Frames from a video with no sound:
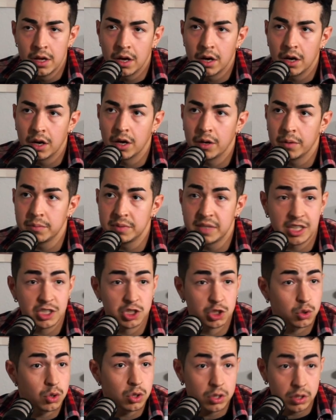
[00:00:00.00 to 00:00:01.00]
Um,
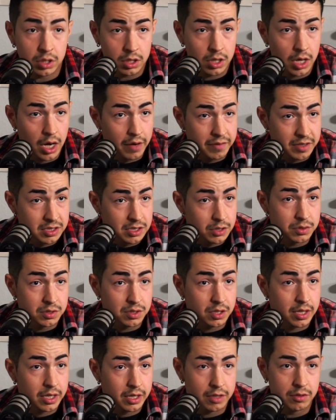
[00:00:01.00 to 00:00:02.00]
DeJour obviously was
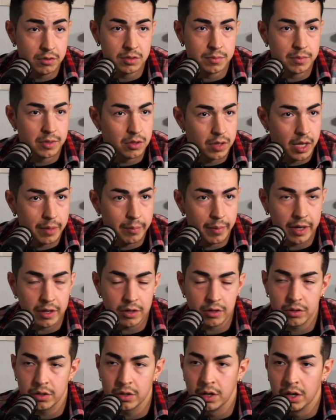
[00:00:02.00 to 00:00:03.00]
on. The, he was a middle
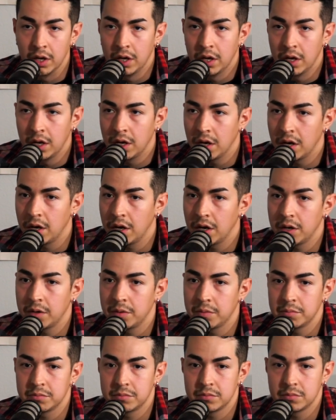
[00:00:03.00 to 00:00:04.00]
linebacker.
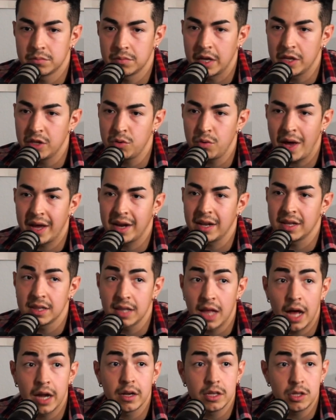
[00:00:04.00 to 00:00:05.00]
Um, you had a
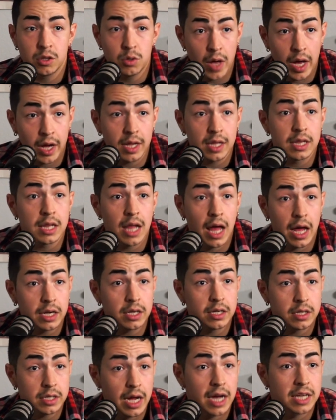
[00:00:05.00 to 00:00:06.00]
lot of you had a lot
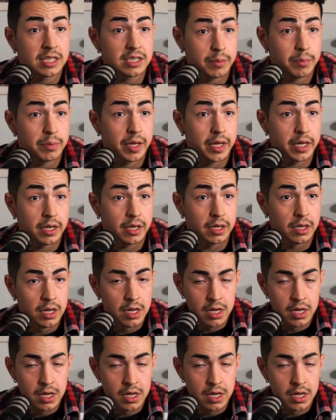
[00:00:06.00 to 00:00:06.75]
of good guys that played.